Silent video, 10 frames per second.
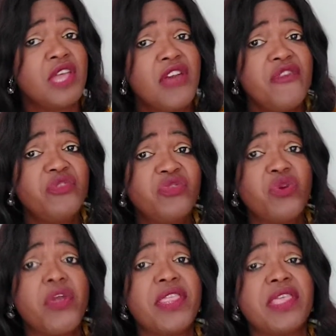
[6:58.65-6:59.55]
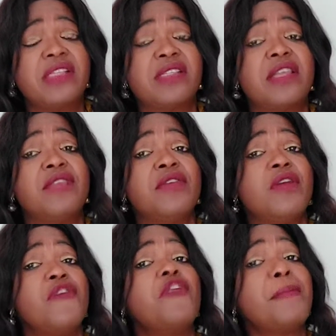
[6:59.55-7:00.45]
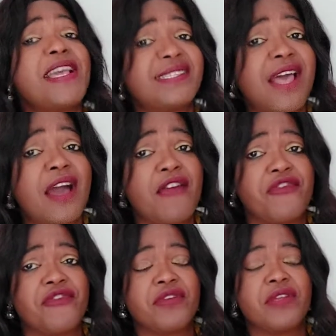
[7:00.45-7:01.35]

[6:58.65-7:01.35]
even doing this thing for myself.